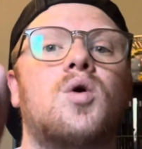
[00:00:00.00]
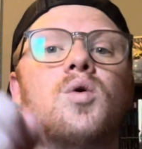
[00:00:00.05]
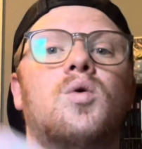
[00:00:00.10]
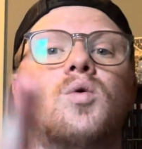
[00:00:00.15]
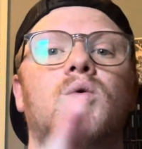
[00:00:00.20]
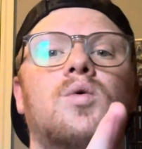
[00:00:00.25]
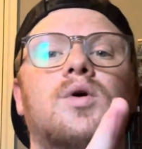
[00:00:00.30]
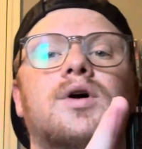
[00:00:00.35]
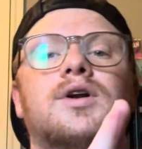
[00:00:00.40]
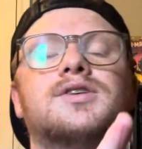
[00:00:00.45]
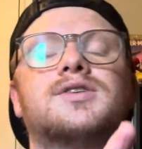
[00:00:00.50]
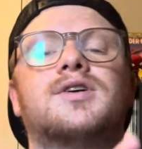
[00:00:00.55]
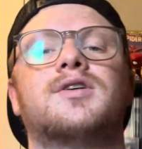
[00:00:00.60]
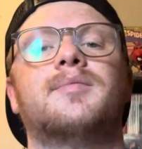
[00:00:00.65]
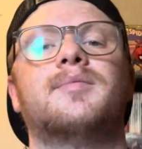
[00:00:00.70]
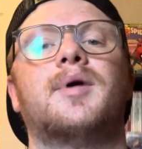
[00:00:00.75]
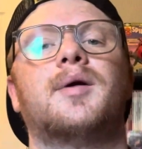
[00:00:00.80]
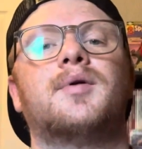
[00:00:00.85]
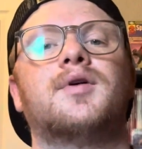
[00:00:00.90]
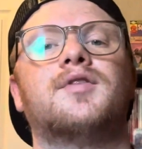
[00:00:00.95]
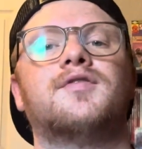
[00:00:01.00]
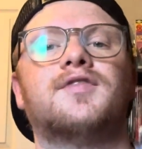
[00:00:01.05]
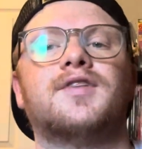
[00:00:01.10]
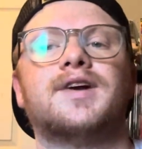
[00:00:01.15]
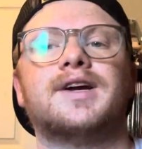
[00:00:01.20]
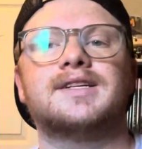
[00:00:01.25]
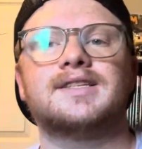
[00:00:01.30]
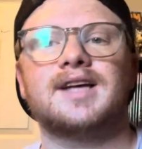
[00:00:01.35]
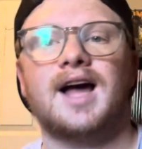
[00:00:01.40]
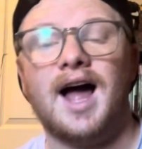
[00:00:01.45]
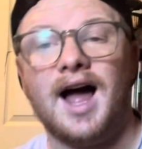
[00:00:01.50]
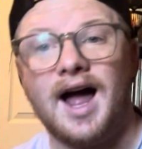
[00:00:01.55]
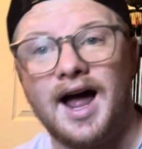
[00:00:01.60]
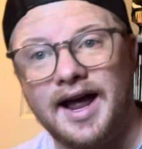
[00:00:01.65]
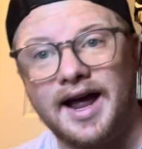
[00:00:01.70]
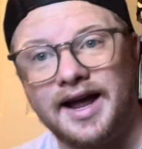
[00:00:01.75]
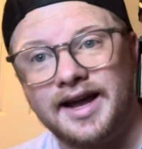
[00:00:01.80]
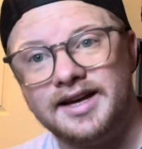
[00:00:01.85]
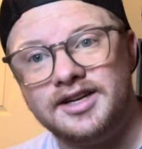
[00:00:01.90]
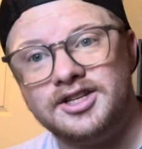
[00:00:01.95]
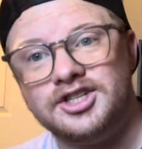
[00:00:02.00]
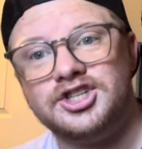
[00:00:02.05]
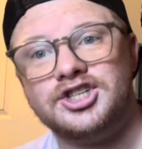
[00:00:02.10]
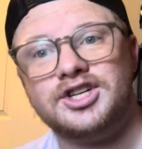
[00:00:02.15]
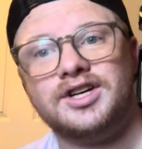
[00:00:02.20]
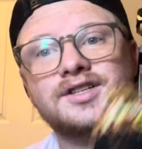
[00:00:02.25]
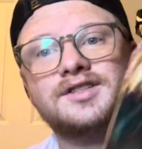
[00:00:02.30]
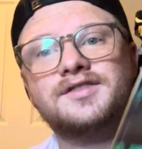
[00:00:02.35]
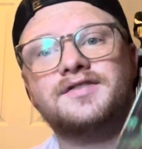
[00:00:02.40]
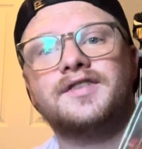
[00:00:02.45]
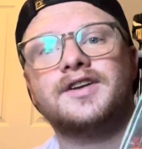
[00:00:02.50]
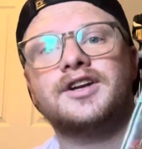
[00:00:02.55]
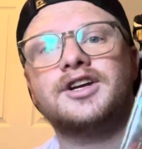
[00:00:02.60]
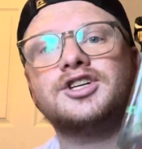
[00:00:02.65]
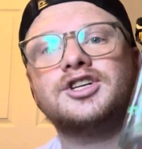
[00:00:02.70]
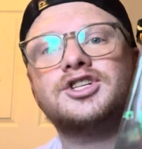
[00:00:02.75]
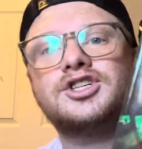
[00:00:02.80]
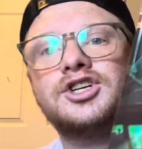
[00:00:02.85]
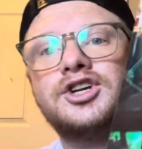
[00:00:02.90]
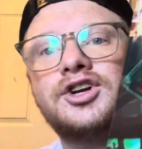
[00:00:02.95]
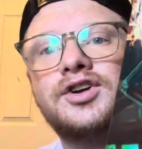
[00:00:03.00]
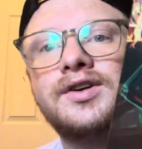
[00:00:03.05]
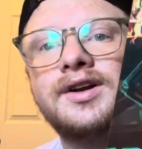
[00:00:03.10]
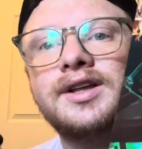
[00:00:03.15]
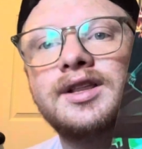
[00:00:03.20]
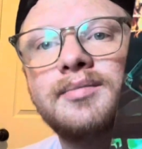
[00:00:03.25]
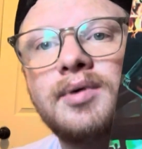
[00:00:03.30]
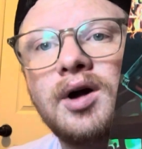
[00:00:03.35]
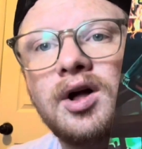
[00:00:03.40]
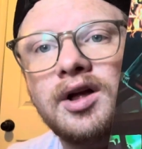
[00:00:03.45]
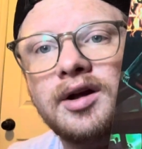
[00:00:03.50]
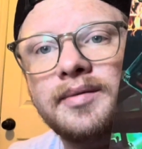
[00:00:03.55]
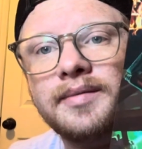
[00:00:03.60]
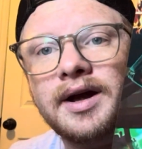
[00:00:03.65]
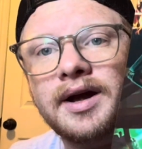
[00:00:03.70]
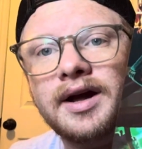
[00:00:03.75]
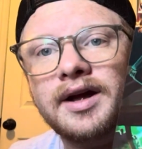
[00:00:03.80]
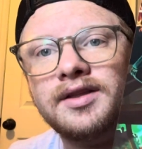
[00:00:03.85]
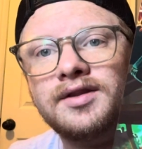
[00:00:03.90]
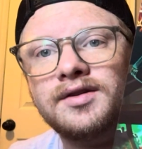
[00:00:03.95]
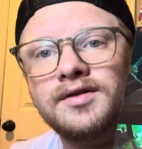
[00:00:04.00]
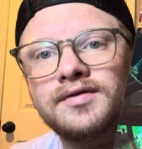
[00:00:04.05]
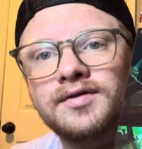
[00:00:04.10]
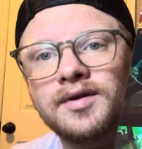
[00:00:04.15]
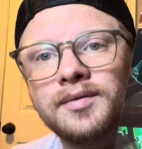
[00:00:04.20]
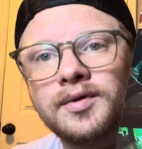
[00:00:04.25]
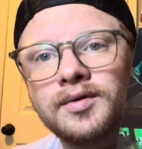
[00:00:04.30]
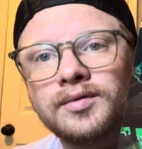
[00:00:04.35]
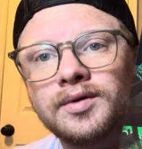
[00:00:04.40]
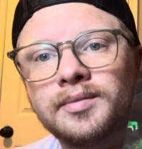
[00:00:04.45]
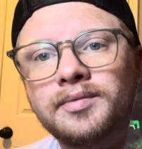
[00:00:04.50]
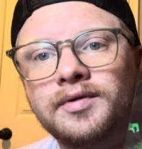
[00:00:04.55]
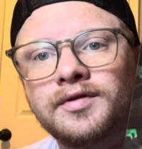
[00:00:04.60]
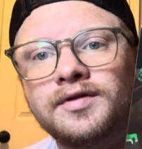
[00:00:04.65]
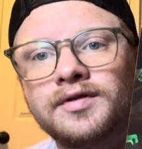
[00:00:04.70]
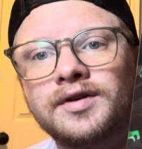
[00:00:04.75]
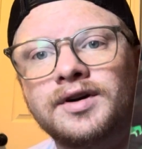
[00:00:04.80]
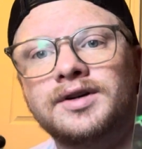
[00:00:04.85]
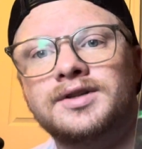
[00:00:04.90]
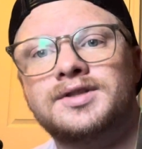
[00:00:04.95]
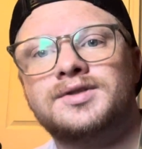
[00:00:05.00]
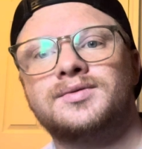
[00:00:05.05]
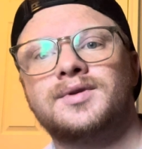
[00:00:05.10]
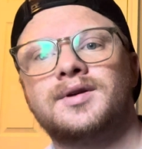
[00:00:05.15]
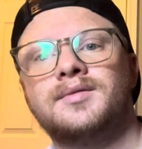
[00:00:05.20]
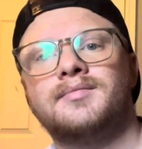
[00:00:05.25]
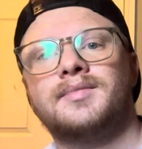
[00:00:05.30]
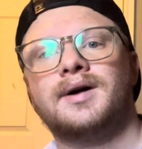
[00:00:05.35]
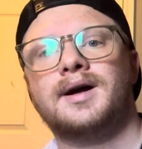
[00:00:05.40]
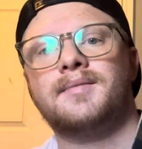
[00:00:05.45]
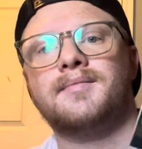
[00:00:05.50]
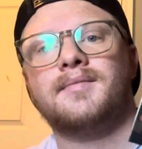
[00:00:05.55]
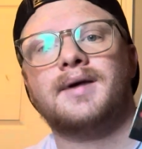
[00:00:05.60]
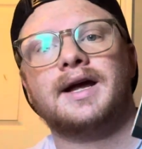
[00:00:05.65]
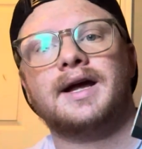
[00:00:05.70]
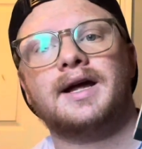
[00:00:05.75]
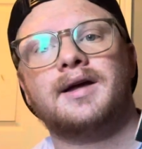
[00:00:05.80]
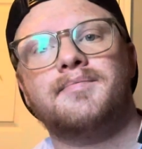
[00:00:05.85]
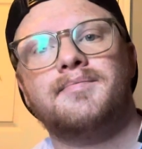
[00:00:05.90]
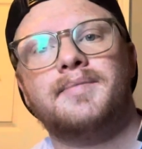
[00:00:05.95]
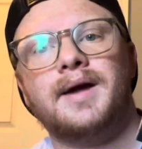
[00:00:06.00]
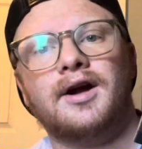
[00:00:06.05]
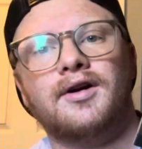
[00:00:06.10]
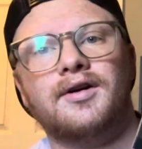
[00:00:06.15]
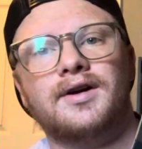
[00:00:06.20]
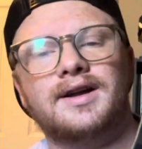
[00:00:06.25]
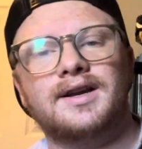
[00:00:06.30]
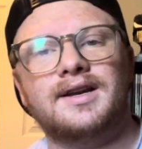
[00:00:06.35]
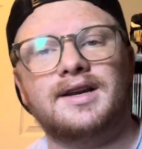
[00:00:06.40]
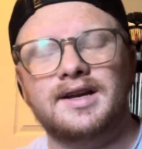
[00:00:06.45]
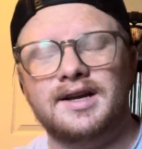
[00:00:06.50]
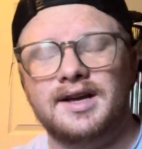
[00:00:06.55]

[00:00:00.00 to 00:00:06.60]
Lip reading: What is good, my mutant freaks? I just finished Goodyng the Polymath from the Rippaverse, written by Mike Barron.